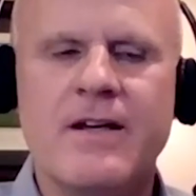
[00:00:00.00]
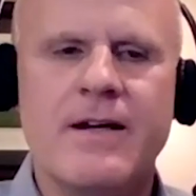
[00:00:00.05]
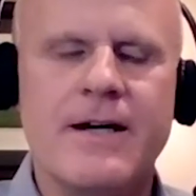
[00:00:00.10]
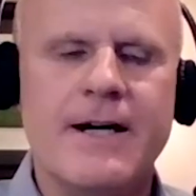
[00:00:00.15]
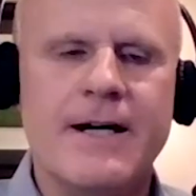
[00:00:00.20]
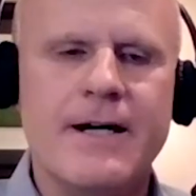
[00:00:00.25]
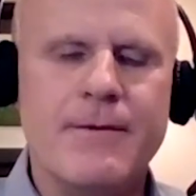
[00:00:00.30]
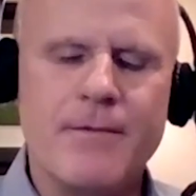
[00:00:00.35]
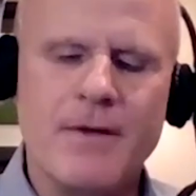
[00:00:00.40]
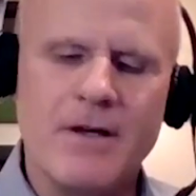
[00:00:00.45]

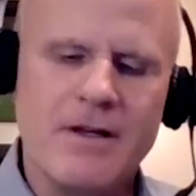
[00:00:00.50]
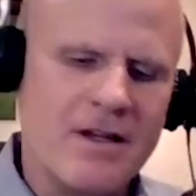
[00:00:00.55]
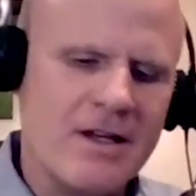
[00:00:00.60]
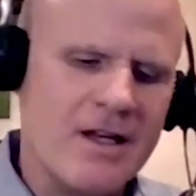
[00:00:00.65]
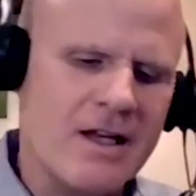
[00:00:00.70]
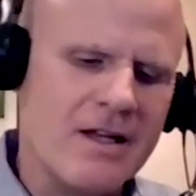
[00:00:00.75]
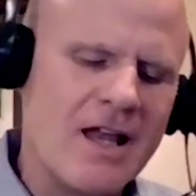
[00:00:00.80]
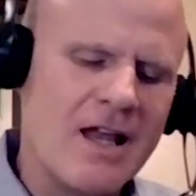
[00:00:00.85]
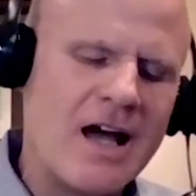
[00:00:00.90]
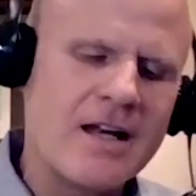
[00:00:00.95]
Um, a,
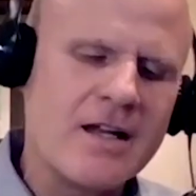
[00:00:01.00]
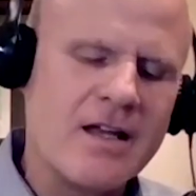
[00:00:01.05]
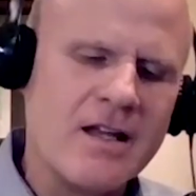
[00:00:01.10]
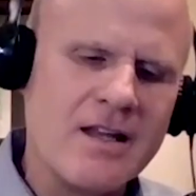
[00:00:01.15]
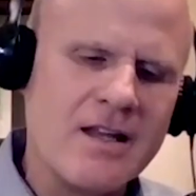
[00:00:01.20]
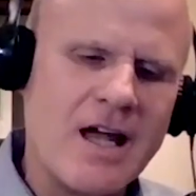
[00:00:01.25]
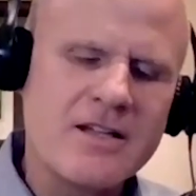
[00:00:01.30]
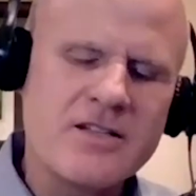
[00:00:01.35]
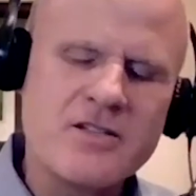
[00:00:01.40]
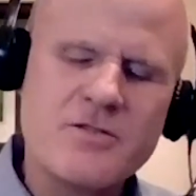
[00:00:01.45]
a, lot of a
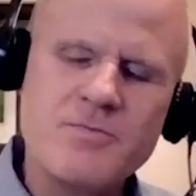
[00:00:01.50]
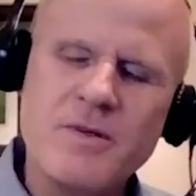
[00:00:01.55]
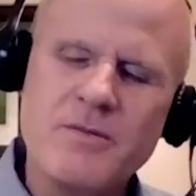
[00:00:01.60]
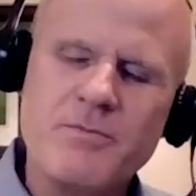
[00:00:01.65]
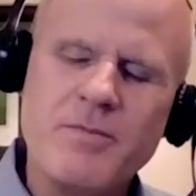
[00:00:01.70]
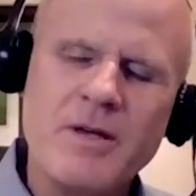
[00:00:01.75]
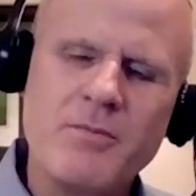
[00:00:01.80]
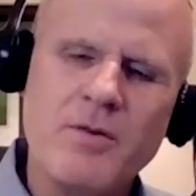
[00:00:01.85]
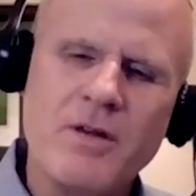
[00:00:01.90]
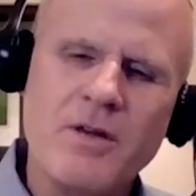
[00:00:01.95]
lot of sp-
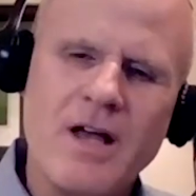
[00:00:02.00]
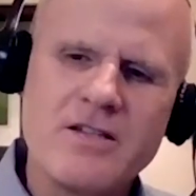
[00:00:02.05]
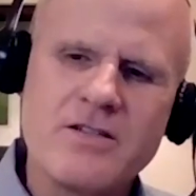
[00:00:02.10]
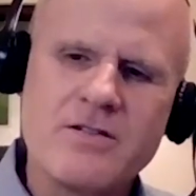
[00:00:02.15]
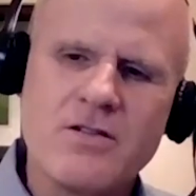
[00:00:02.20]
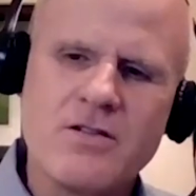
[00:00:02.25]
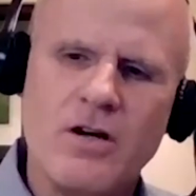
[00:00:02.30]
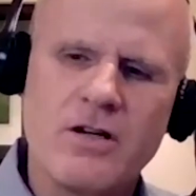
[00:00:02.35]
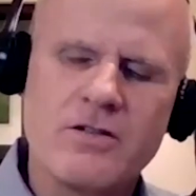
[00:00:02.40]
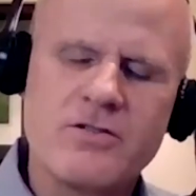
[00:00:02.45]
people I
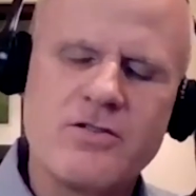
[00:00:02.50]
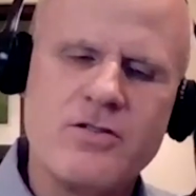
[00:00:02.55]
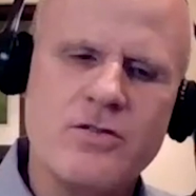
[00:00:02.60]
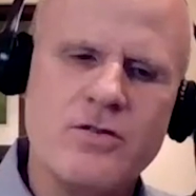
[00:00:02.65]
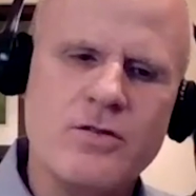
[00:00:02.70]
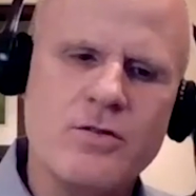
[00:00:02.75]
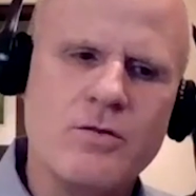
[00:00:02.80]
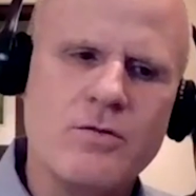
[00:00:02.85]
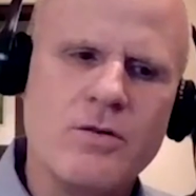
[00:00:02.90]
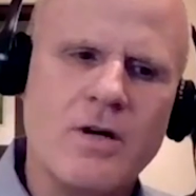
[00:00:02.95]
talk
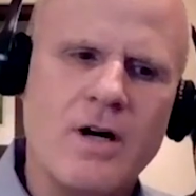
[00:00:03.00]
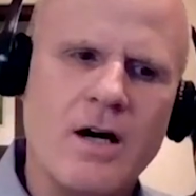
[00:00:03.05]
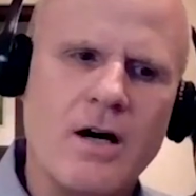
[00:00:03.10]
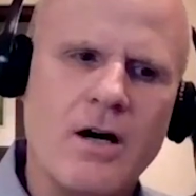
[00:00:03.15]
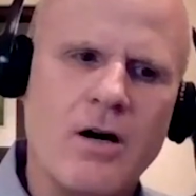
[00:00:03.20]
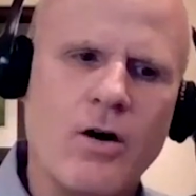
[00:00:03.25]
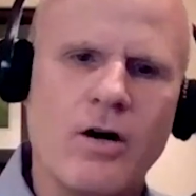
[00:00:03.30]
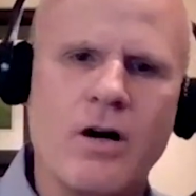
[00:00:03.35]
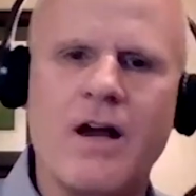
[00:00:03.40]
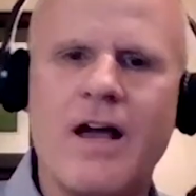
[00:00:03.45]
to uh,
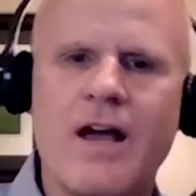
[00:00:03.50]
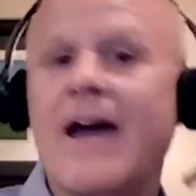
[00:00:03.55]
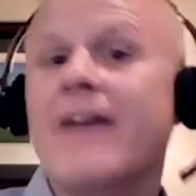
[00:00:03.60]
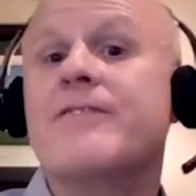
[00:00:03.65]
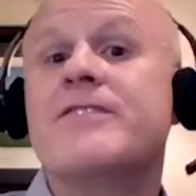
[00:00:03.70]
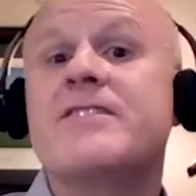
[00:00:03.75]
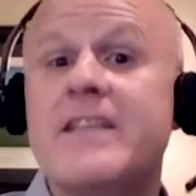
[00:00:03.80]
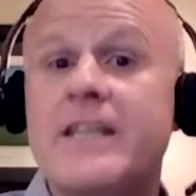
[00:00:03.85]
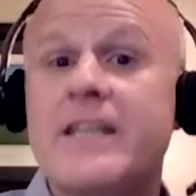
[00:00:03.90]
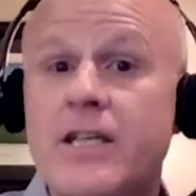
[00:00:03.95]
are have
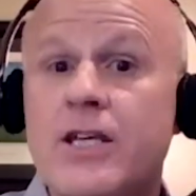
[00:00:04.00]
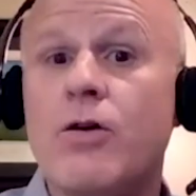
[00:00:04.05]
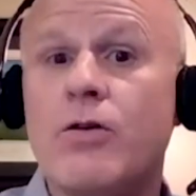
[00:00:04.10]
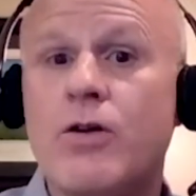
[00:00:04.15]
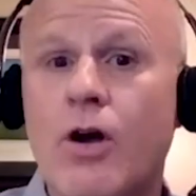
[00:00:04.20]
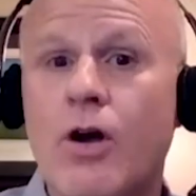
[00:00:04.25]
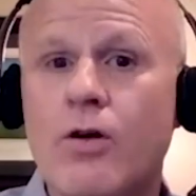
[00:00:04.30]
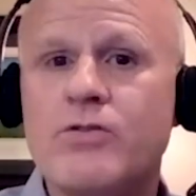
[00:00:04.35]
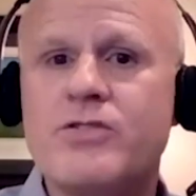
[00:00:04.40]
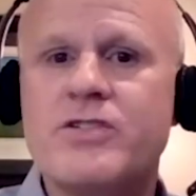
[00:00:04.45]
CEO
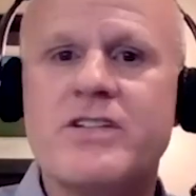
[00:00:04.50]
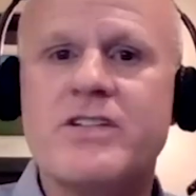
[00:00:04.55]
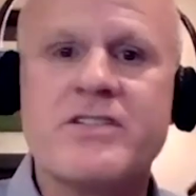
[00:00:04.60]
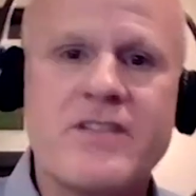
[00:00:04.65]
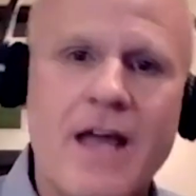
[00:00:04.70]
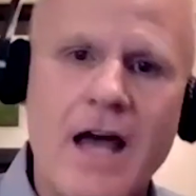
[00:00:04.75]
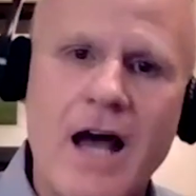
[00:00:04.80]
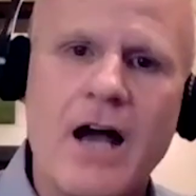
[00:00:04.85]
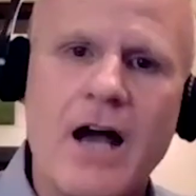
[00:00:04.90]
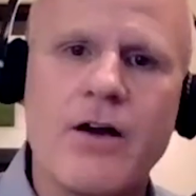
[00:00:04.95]
coaches.
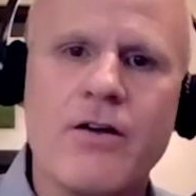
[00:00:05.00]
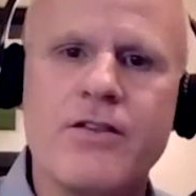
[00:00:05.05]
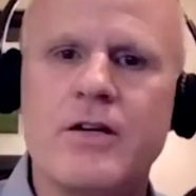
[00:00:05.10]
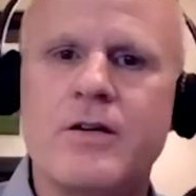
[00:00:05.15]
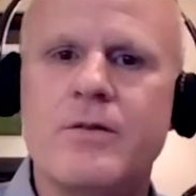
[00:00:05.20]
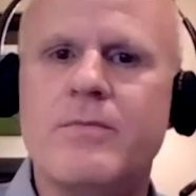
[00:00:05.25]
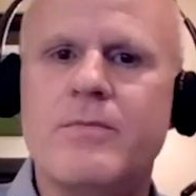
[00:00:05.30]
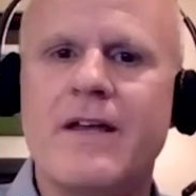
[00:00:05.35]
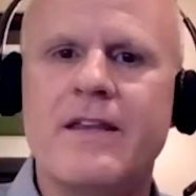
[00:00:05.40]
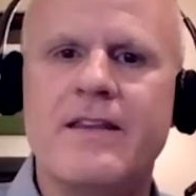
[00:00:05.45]
They hire
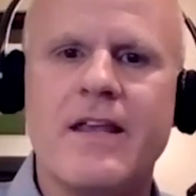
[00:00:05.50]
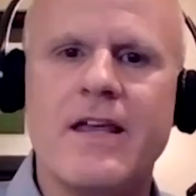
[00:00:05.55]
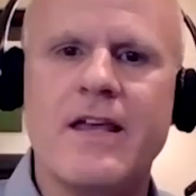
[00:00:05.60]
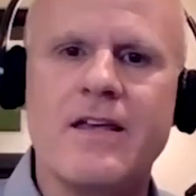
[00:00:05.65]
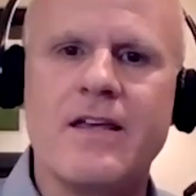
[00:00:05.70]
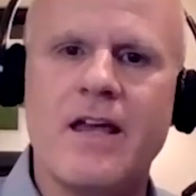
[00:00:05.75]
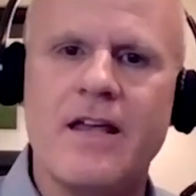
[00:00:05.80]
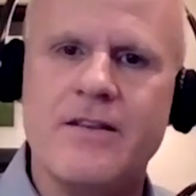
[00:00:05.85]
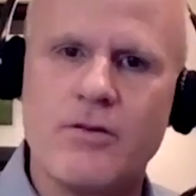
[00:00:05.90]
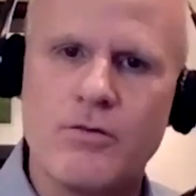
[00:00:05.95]
them and they
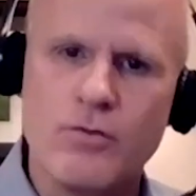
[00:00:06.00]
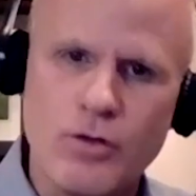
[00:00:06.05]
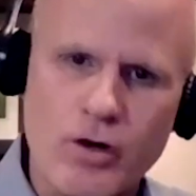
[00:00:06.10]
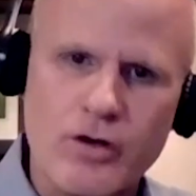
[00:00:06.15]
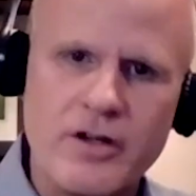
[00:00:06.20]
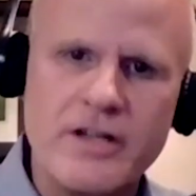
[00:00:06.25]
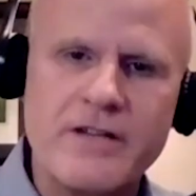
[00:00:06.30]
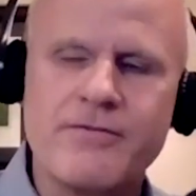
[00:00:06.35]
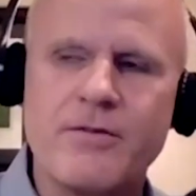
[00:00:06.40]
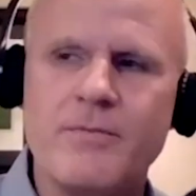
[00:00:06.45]
and they're
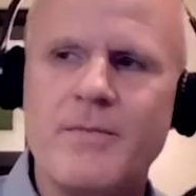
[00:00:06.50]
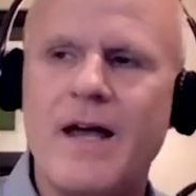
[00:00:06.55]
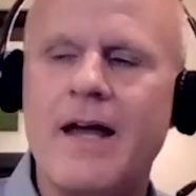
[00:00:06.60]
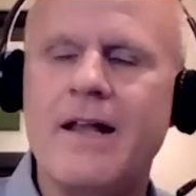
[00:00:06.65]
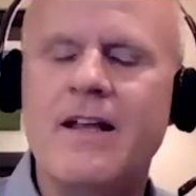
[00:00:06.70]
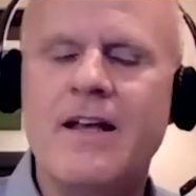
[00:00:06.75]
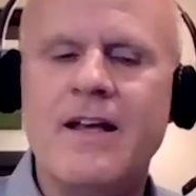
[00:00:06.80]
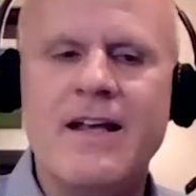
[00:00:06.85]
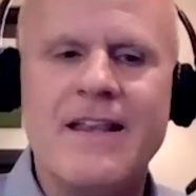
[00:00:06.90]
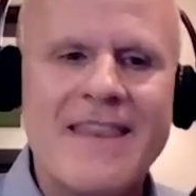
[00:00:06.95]
learning from that.
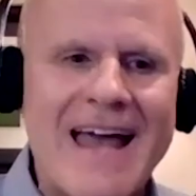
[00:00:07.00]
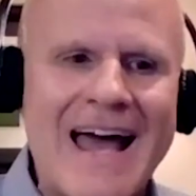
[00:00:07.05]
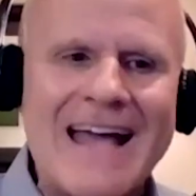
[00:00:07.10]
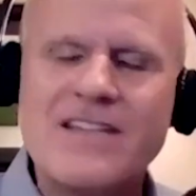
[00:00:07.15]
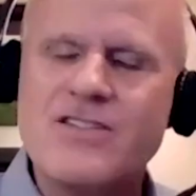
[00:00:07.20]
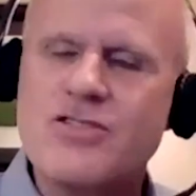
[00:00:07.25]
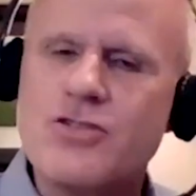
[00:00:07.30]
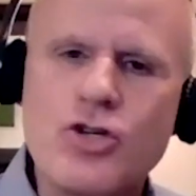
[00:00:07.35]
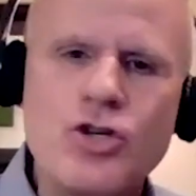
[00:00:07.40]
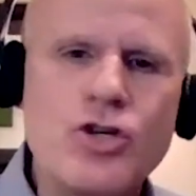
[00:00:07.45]

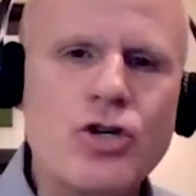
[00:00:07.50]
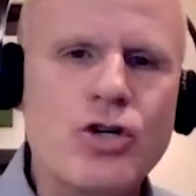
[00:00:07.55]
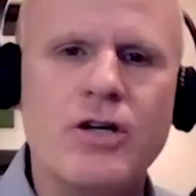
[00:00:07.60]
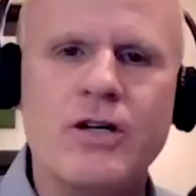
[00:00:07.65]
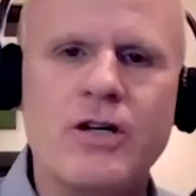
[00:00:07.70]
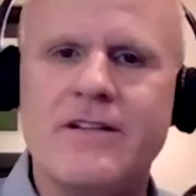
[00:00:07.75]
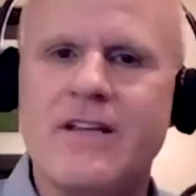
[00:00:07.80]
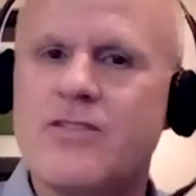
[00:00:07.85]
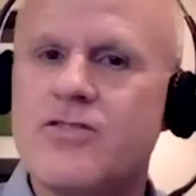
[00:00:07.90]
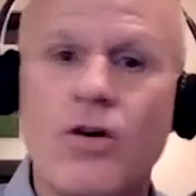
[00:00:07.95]
That's
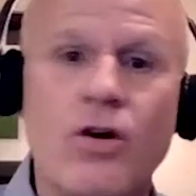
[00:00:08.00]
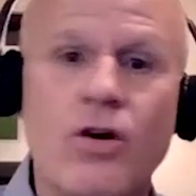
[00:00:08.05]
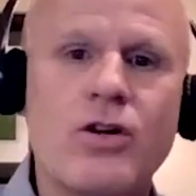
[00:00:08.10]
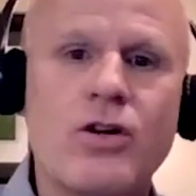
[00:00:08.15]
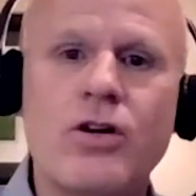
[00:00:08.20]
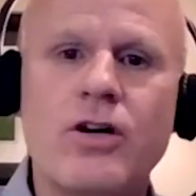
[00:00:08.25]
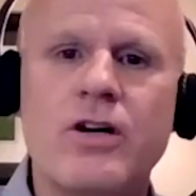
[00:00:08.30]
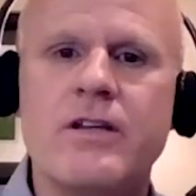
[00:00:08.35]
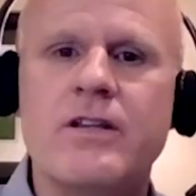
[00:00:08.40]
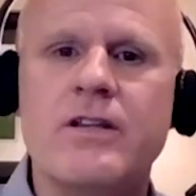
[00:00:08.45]
good. That's all
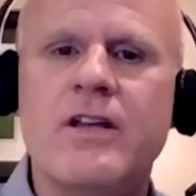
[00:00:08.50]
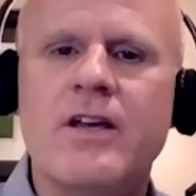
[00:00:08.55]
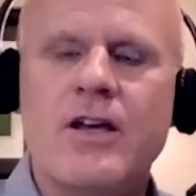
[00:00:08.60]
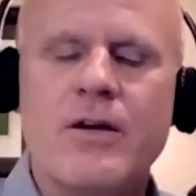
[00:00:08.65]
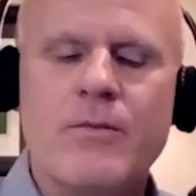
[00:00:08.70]
good.